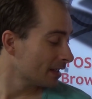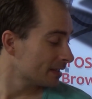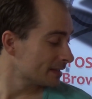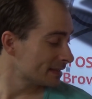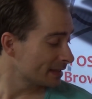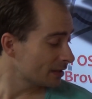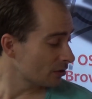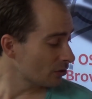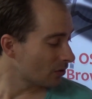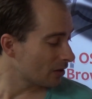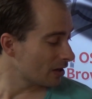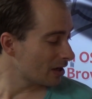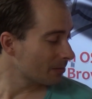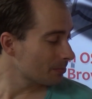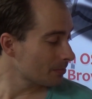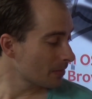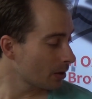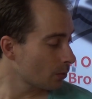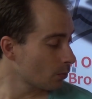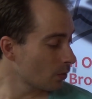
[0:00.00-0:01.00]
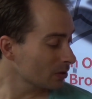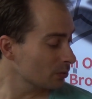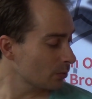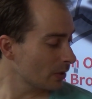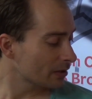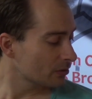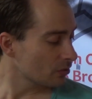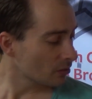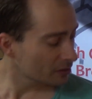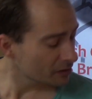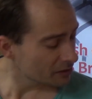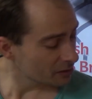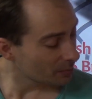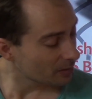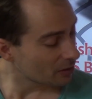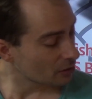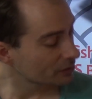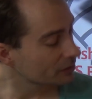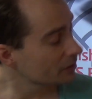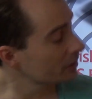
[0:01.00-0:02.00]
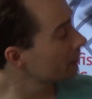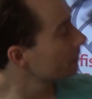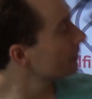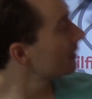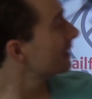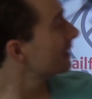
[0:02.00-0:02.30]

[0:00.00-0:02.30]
So what we're talking about here